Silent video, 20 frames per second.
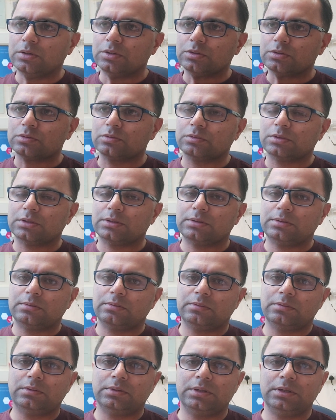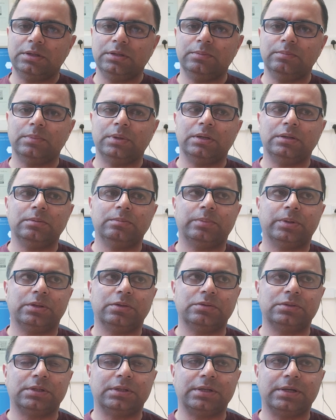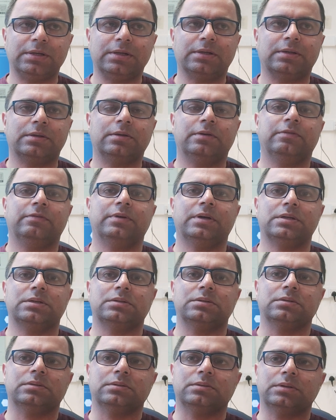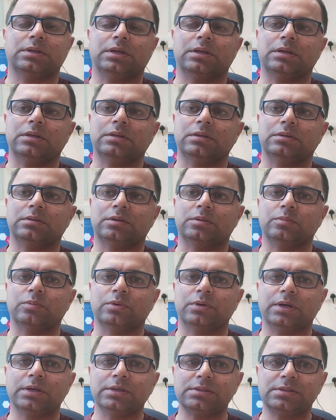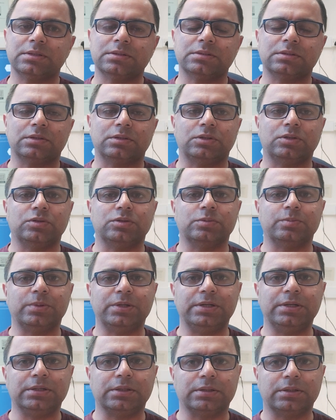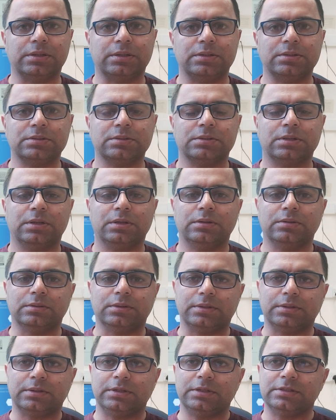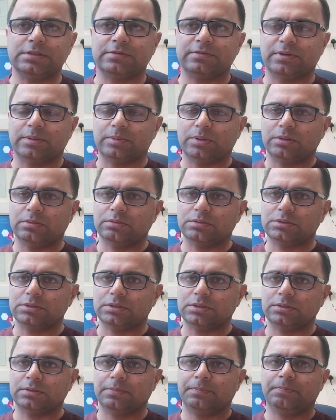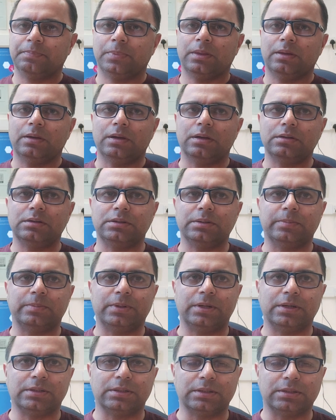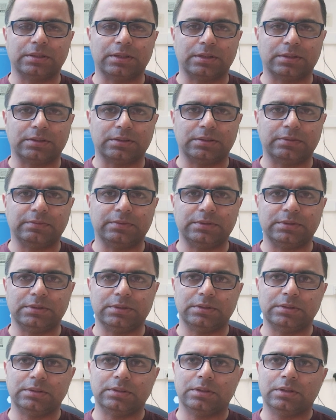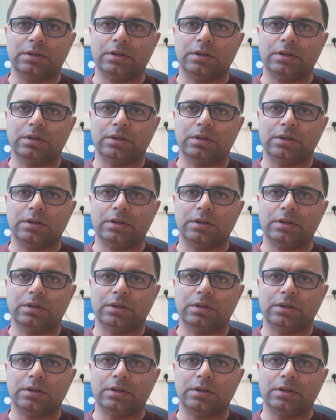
So the three main pathogenic factor in thrombolysis induced bleeding is decreased fibrinogen, antiplatelet activity,